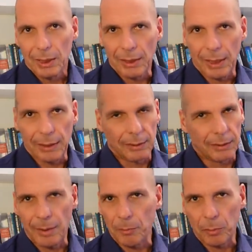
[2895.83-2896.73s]
that
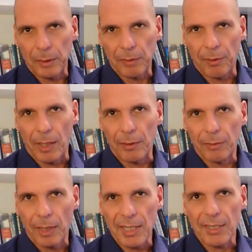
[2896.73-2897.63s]
DiEM25
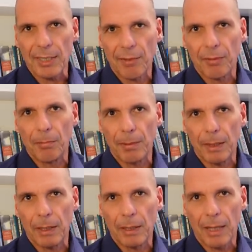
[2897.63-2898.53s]
has never
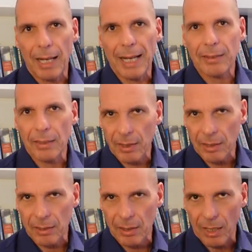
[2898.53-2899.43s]
been as
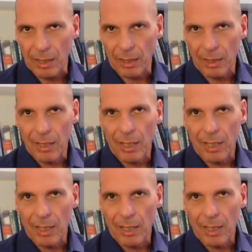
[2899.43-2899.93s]
necessary